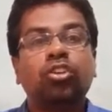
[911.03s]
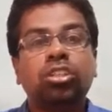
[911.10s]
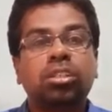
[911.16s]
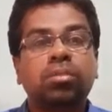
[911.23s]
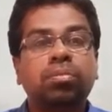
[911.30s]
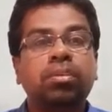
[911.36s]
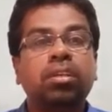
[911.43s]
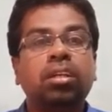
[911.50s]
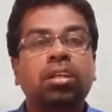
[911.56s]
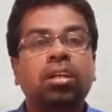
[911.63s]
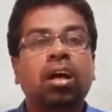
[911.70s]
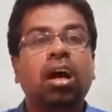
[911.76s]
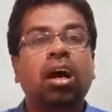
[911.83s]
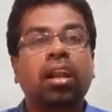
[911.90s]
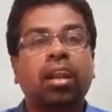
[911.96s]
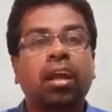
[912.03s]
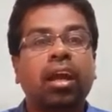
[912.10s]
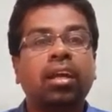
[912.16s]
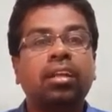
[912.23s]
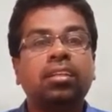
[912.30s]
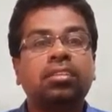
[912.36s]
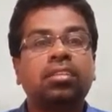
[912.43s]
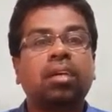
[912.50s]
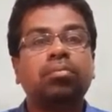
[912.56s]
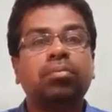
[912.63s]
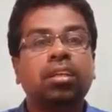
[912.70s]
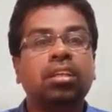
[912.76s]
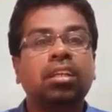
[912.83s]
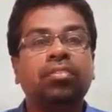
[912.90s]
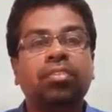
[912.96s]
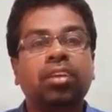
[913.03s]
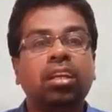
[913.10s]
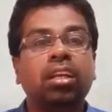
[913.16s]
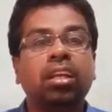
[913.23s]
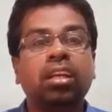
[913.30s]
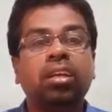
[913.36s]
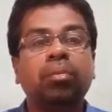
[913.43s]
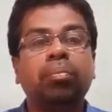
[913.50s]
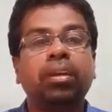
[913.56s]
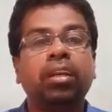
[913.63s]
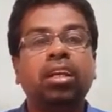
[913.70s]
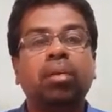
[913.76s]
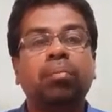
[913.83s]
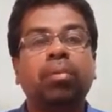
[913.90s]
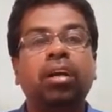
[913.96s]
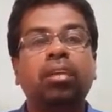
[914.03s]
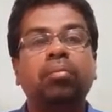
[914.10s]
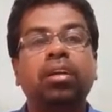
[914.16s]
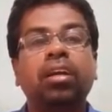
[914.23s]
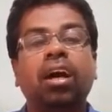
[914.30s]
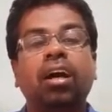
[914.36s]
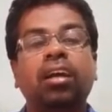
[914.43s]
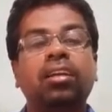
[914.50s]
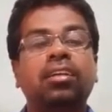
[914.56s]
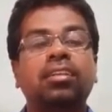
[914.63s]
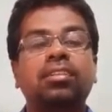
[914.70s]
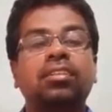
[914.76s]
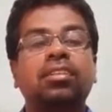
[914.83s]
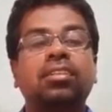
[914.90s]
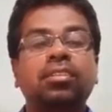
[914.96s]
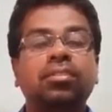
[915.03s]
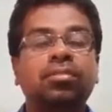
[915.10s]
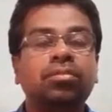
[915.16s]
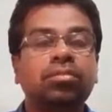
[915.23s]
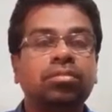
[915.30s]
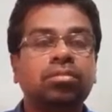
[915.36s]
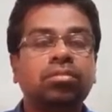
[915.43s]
I should speak or write something differently depending upon my audience.